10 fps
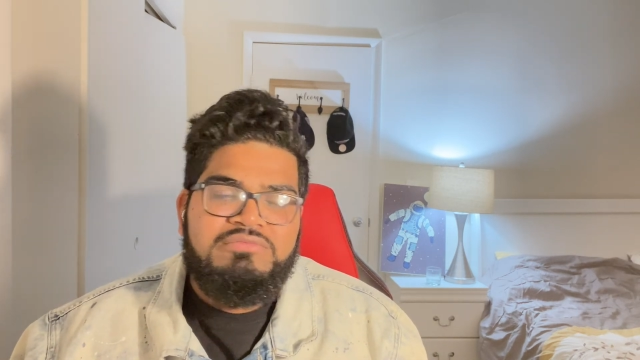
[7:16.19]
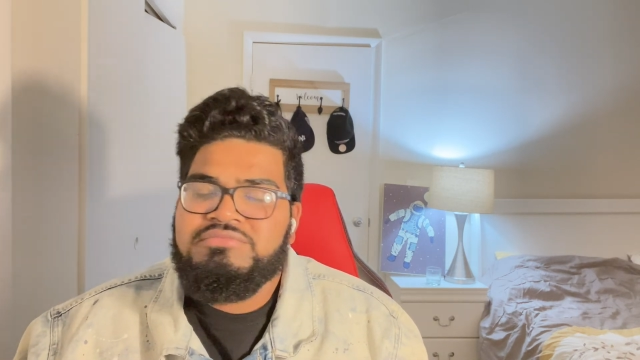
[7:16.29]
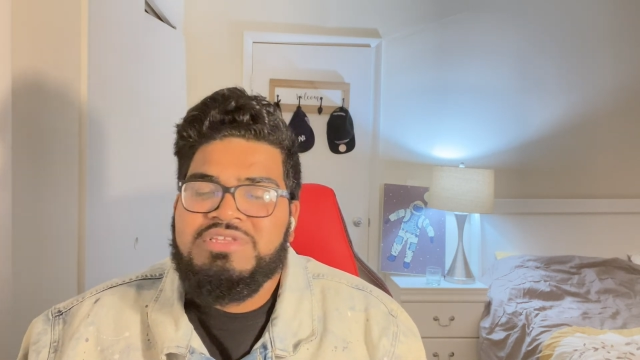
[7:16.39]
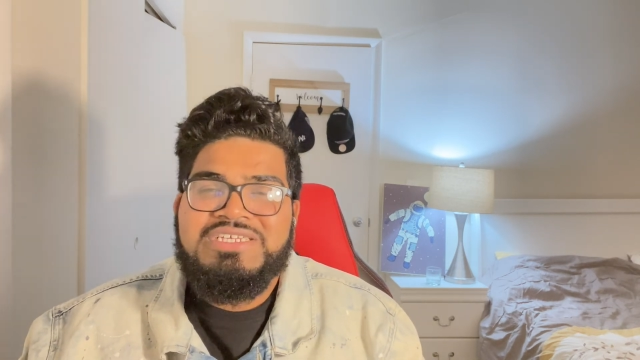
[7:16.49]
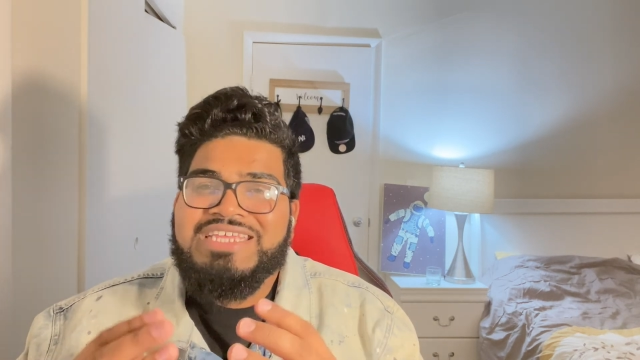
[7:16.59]

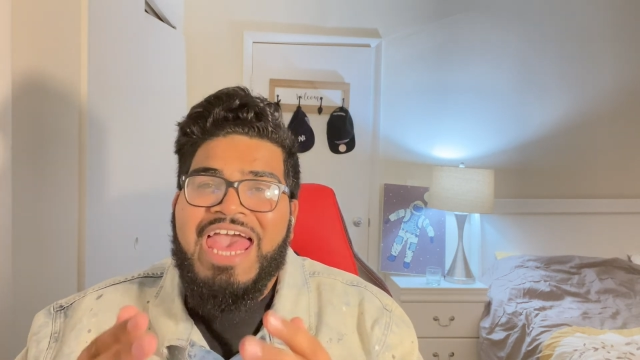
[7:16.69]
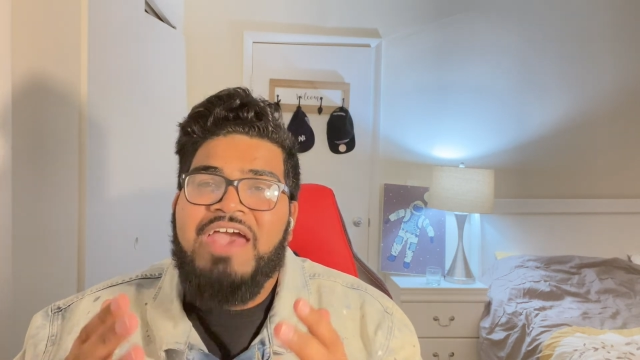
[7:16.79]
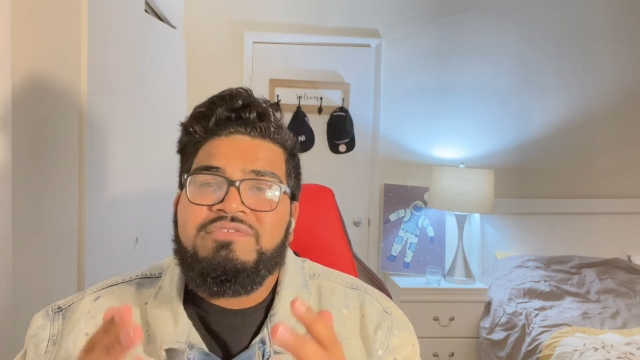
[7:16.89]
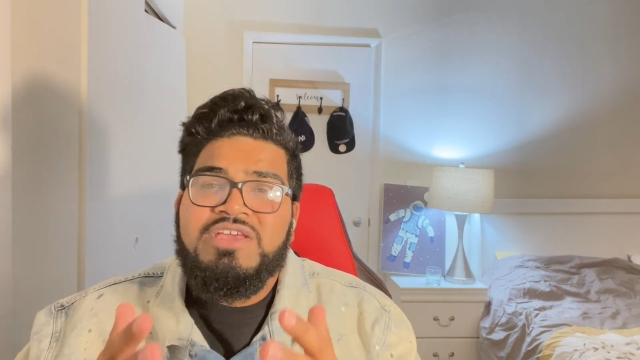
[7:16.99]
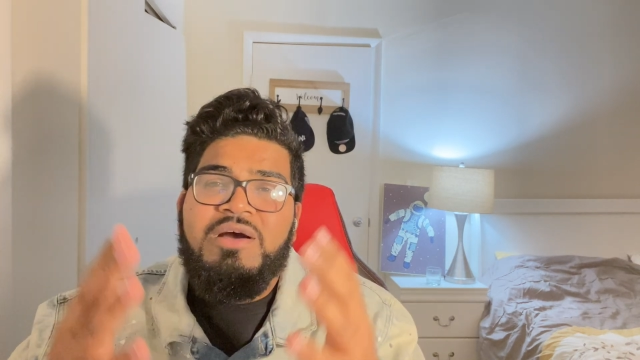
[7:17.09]
just
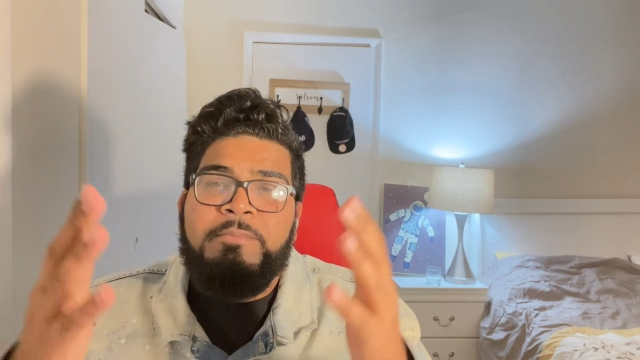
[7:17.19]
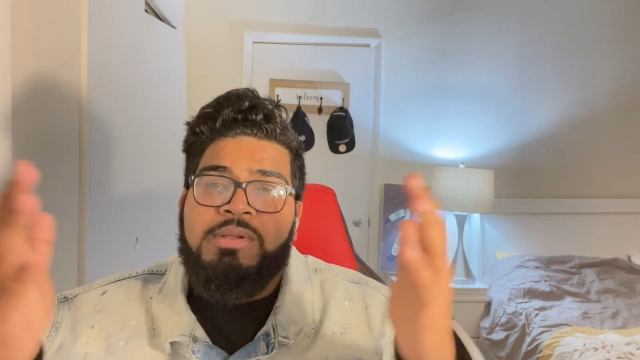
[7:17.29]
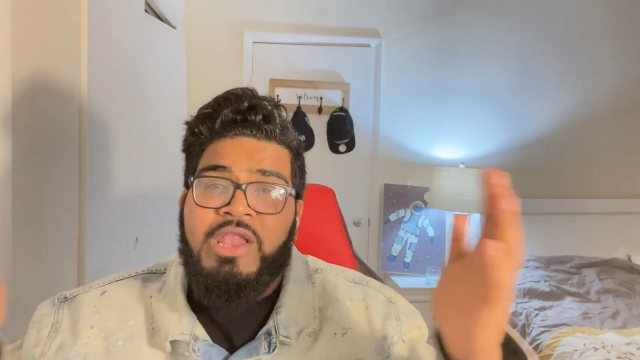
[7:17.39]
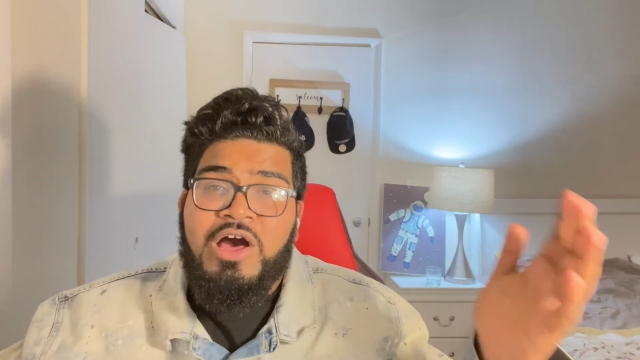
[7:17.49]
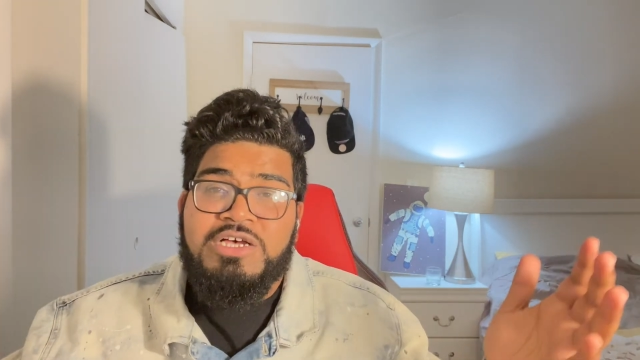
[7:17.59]
having a
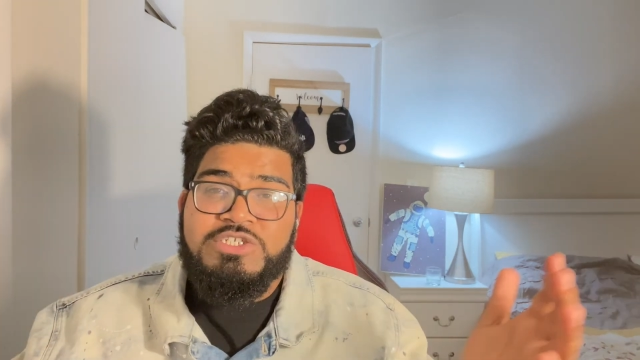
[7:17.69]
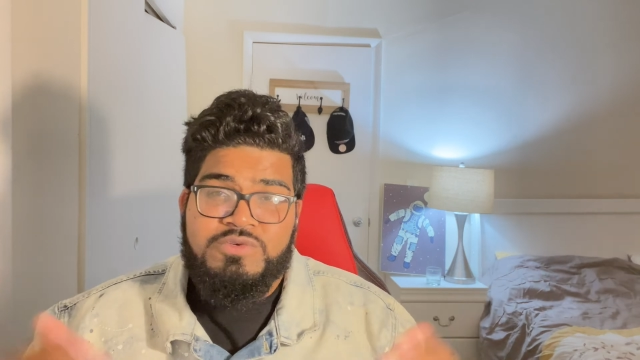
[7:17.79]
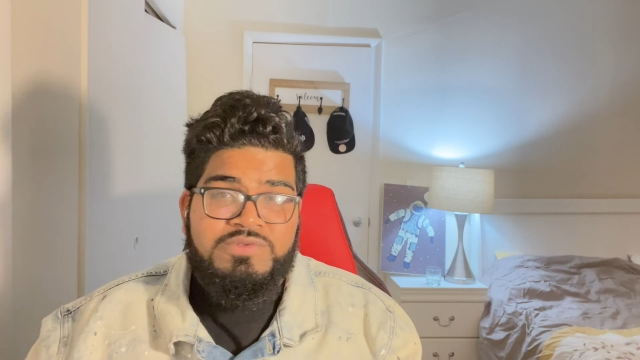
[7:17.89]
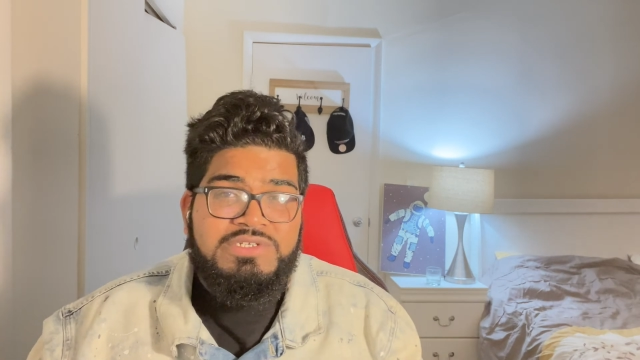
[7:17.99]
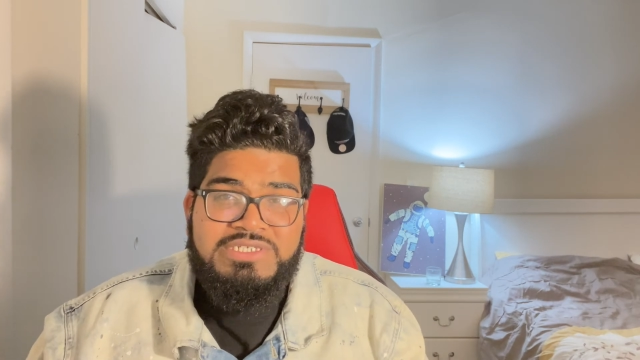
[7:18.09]

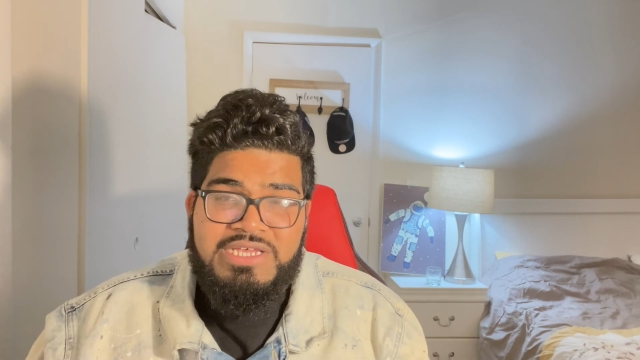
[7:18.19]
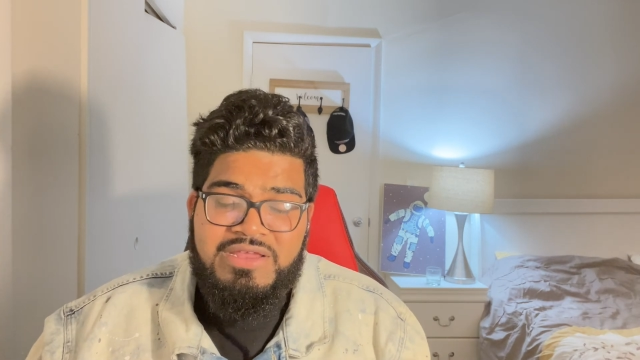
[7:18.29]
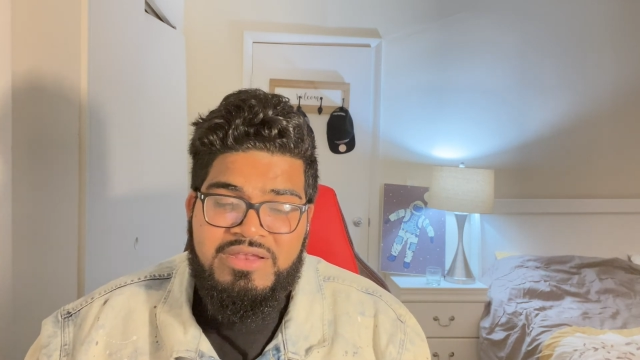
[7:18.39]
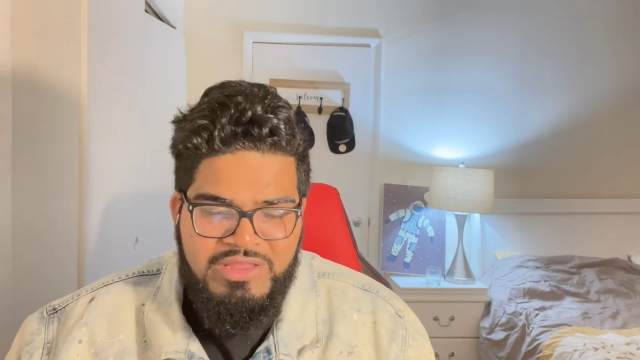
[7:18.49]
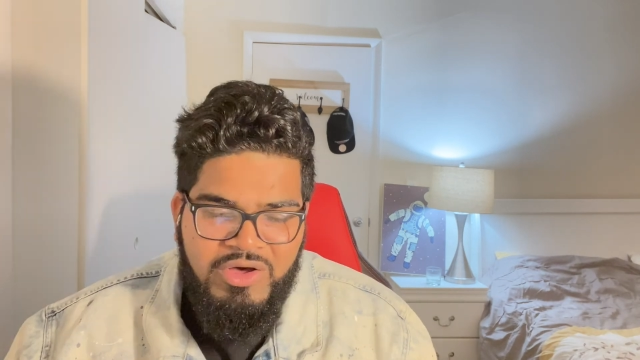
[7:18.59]
blast on the set.